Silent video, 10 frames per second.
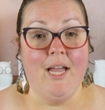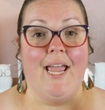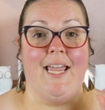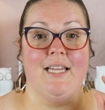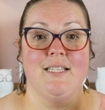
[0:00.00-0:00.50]

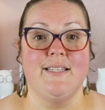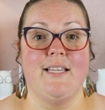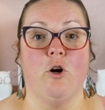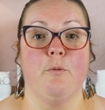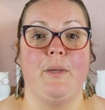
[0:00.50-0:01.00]
A
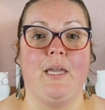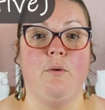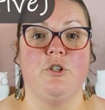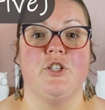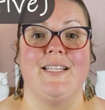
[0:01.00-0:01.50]
CRP,
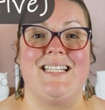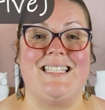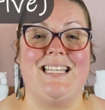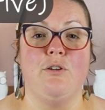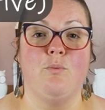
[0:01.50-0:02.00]
which is a
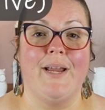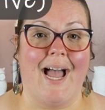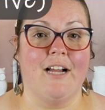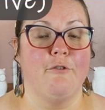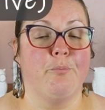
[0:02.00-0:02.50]
C
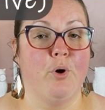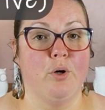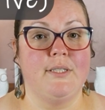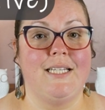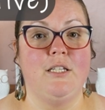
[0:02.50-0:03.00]
reactive
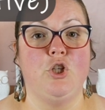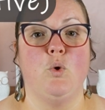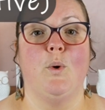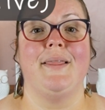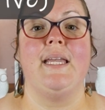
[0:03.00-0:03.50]
protein,
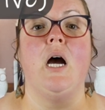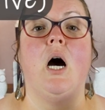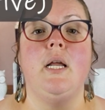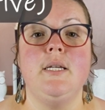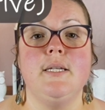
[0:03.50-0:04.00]
you want the
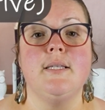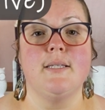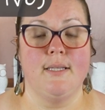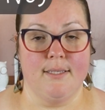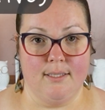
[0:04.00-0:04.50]

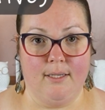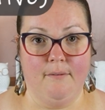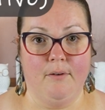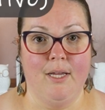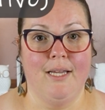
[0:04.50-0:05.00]

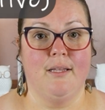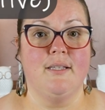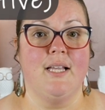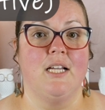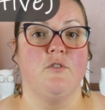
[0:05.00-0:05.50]
unsensitive.
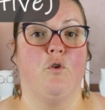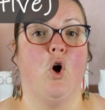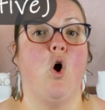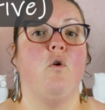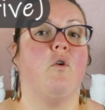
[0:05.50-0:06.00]
This tests
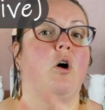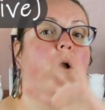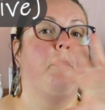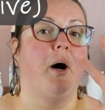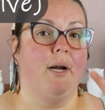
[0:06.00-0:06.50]
for
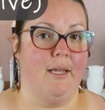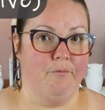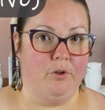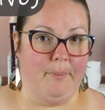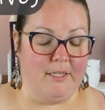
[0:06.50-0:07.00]
overall body
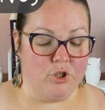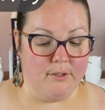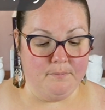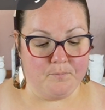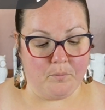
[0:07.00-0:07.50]

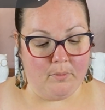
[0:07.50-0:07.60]
inflammation.